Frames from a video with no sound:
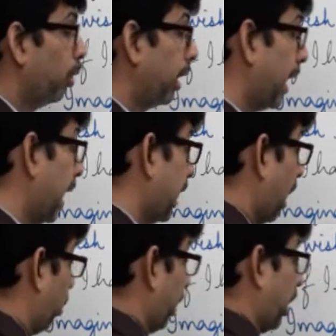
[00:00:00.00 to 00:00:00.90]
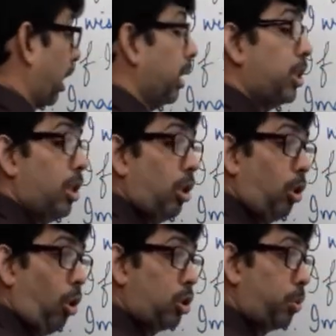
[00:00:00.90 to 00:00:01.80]
to create our conditional
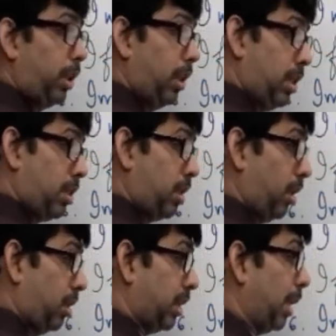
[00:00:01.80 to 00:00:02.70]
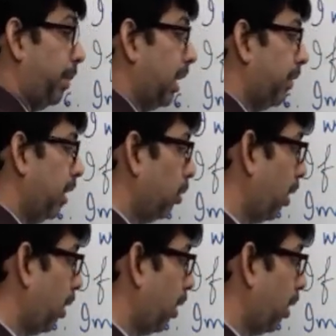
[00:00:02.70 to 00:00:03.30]
clause with this statement given to